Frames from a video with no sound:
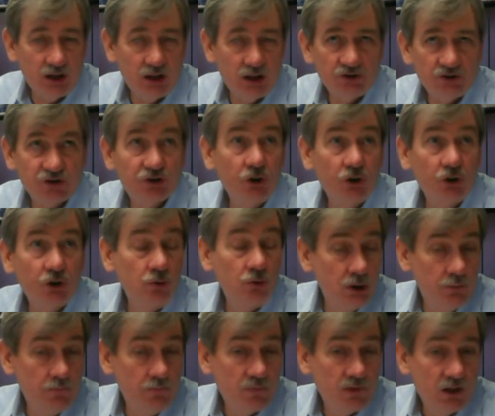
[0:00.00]

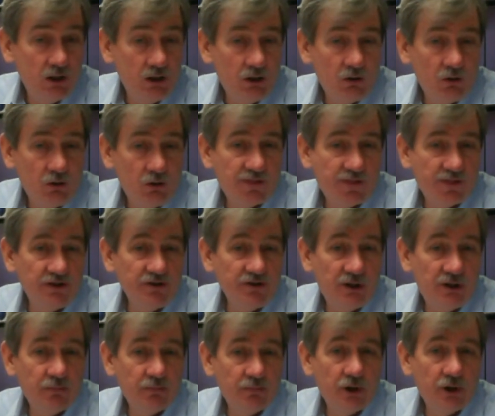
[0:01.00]
soon with a
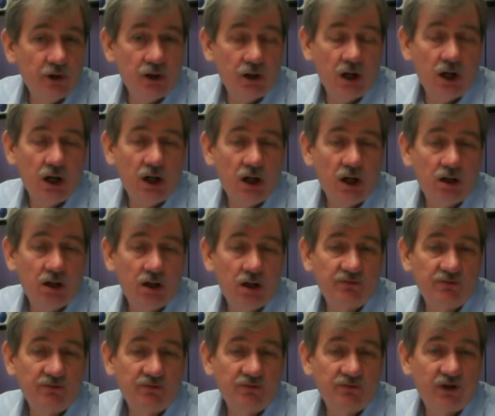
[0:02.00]
number
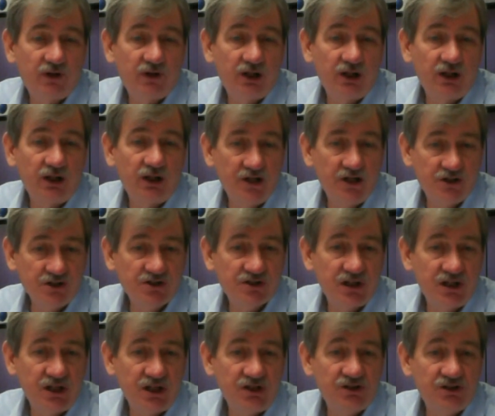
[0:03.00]
of
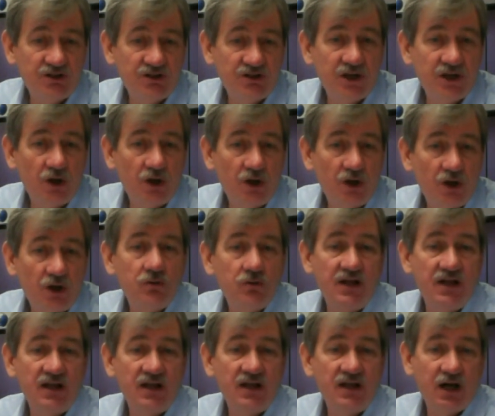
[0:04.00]
agencies that want to
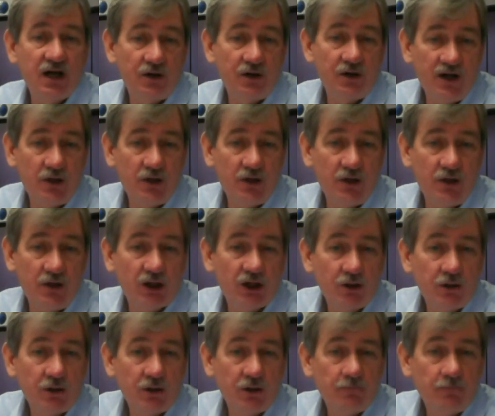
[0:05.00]
be in our network.
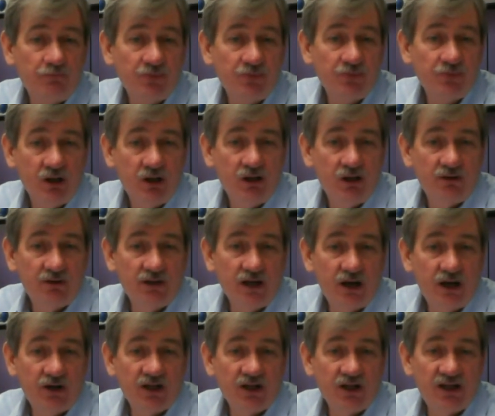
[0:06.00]

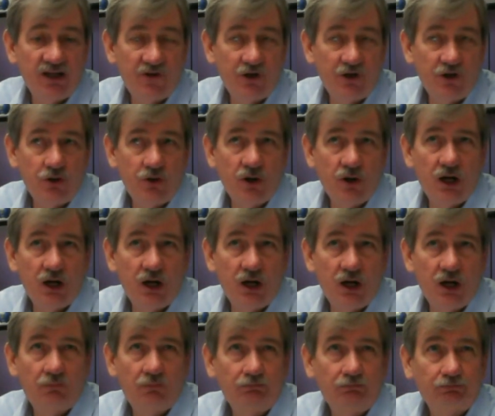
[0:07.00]
Now, to give you
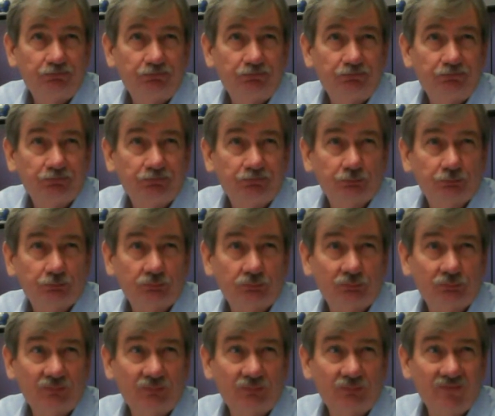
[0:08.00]

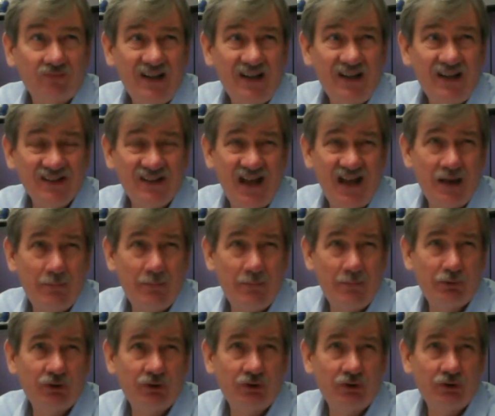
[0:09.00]
an
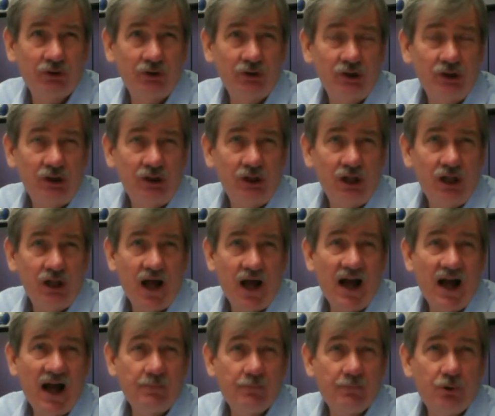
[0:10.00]
example,
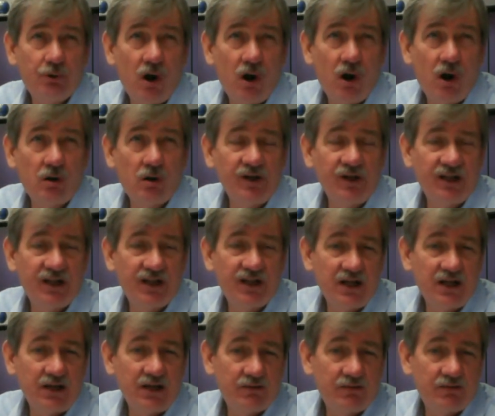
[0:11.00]
I probably
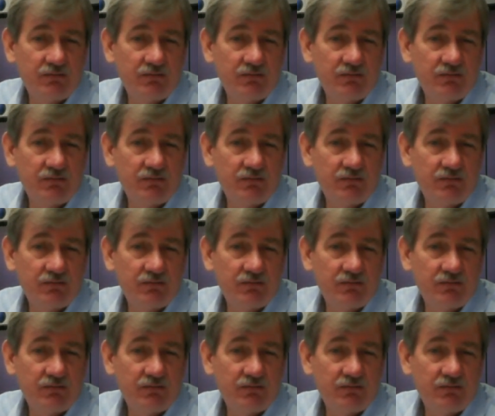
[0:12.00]
get